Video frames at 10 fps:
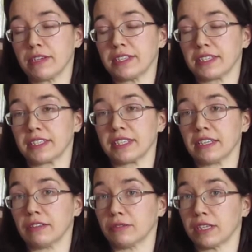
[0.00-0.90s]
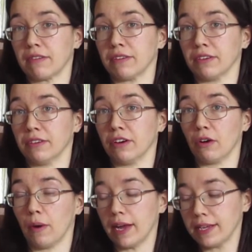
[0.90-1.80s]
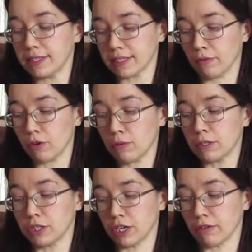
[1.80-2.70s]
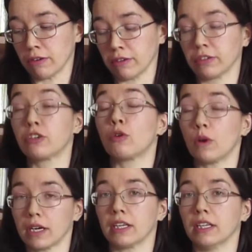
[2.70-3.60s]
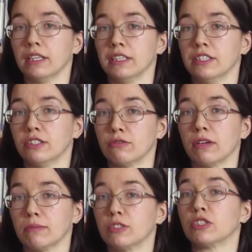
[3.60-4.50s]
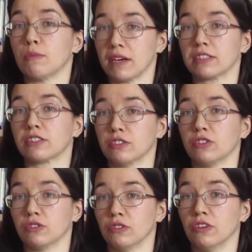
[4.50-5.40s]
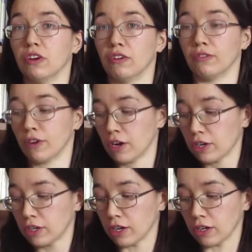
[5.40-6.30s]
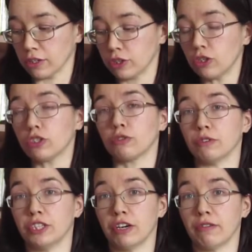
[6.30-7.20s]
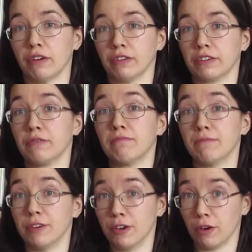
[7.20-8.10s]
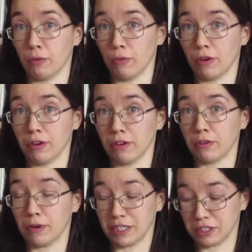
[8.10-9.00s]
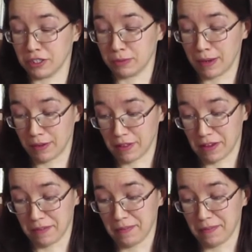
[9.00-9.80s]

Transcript: 1607-08, Robert Gerard, quite clearly described as the bastard son of Joshua Gerard. No questions about that.